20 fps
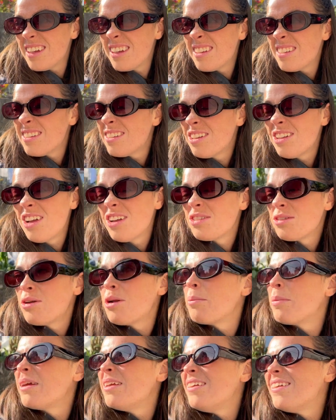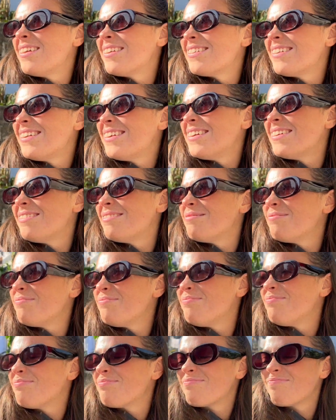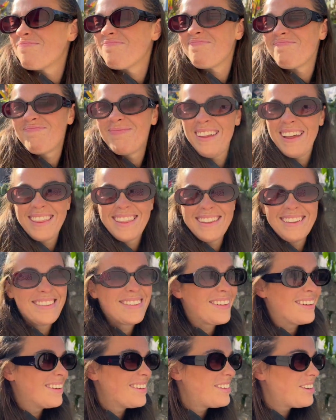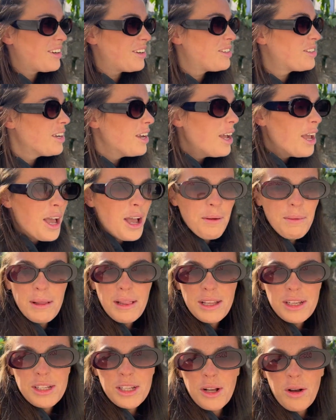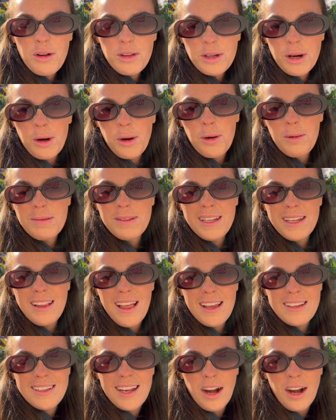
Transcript: It's still us on a bike, isn't it? Nothing has changed. Nothing's gonna change. We literally got to our homestay last night,